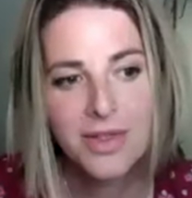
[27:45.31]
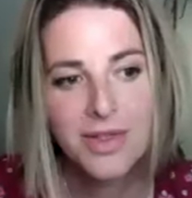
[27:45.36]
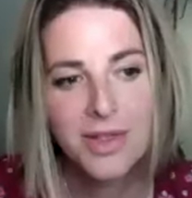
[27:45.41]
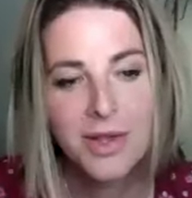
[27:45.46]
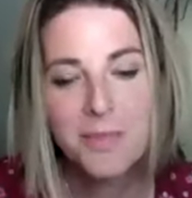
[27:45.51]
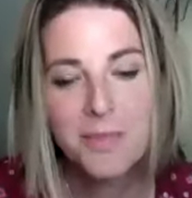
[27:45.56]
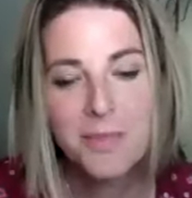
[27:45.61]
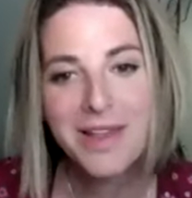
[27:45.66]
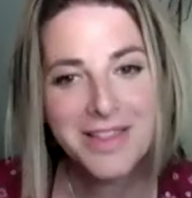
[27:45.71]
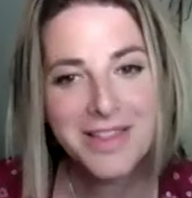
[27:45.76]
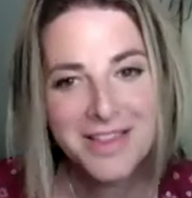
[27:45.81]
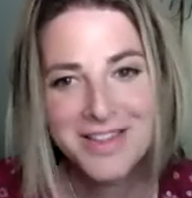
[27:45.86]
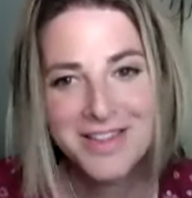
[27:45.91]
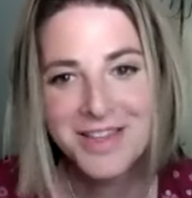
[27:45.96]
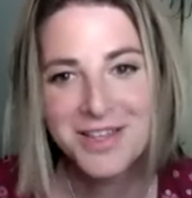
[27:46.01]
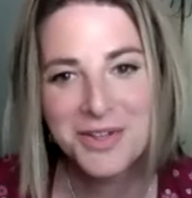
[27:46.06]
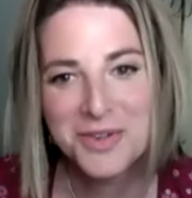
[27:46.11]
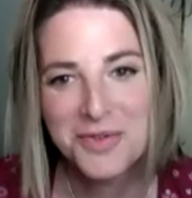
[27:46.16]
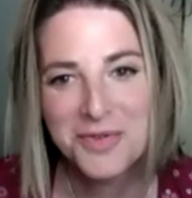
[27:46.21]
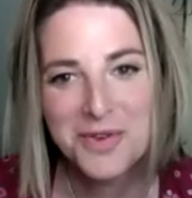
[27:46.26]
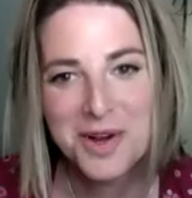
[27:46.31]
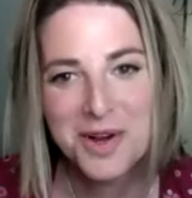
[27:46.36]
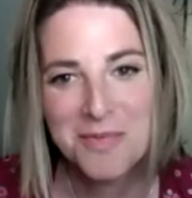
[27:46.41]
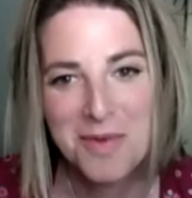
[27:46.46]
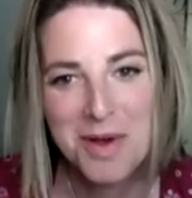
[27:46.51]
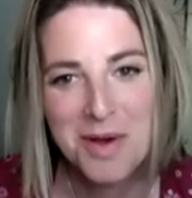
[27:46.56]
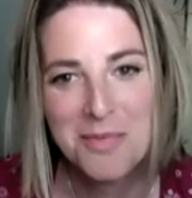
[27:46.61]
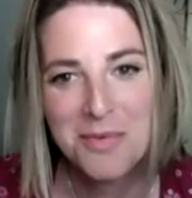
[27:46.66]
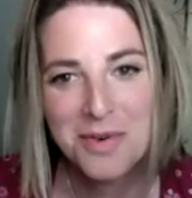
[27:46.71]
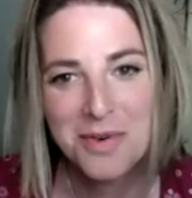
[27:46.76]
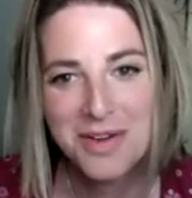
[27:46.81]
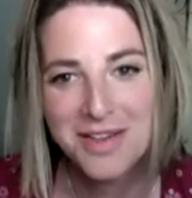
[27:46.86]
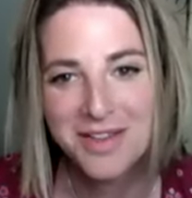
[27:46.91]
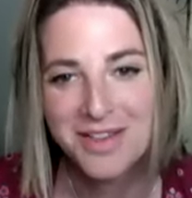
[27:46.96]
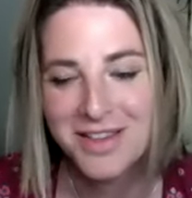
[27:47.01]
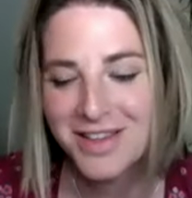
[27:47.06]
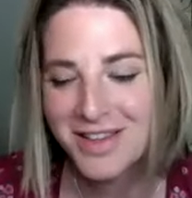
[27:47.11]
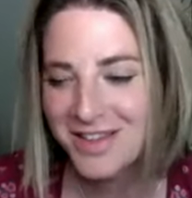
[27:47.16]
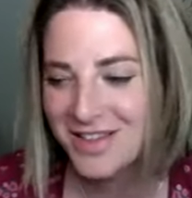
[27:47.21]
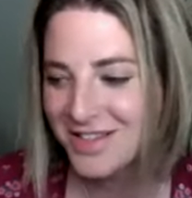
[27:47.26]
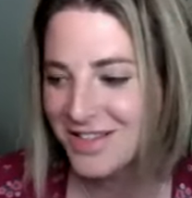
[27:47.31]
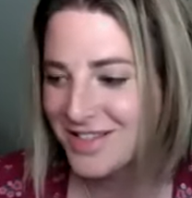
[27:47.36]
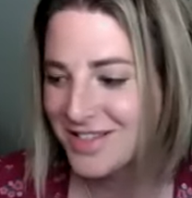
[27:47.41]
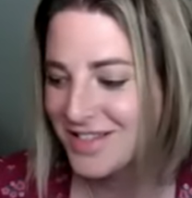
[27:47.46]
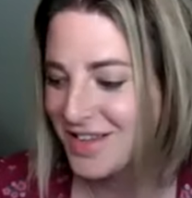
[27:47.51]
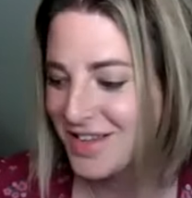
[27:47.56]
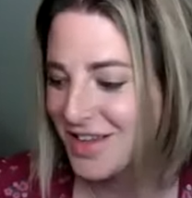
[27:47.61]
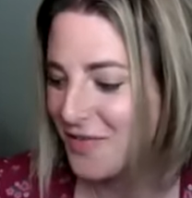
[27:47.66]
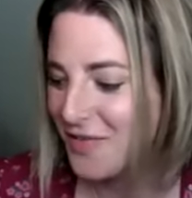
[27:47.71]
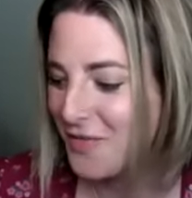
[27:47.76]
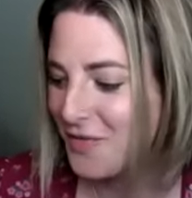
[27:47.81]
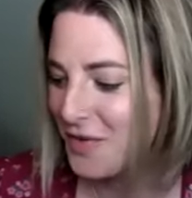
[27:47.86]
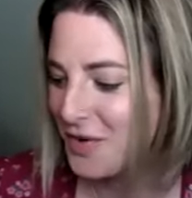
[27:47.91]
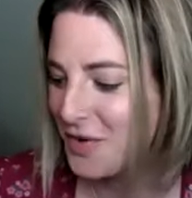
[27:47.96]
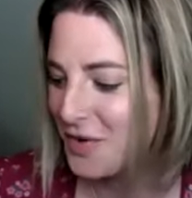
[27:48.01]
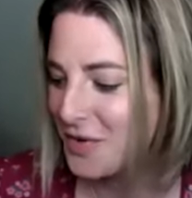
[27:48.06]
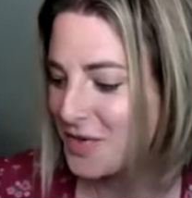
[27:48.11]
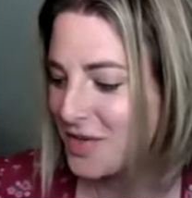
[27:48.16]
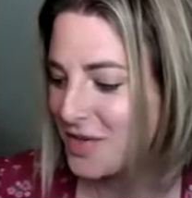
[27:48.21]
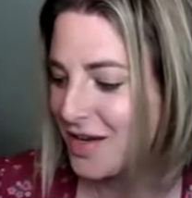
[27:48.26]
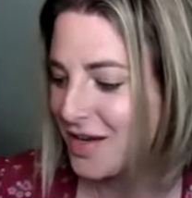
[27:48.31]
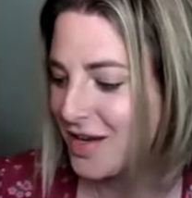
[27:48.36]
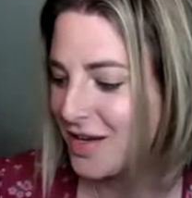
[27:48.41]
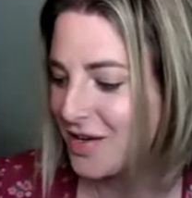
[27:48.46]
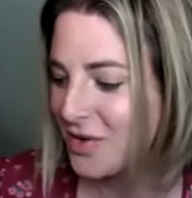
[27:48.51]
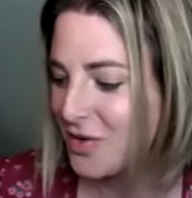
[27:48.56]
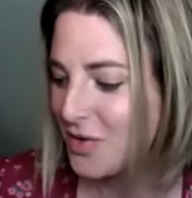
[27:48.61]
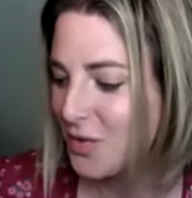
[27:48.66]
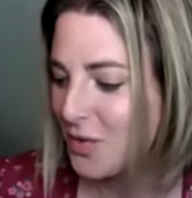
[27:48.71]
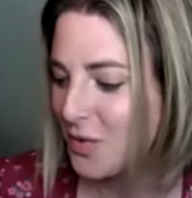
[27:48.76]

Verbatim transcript: the method that you've come up with is it feels like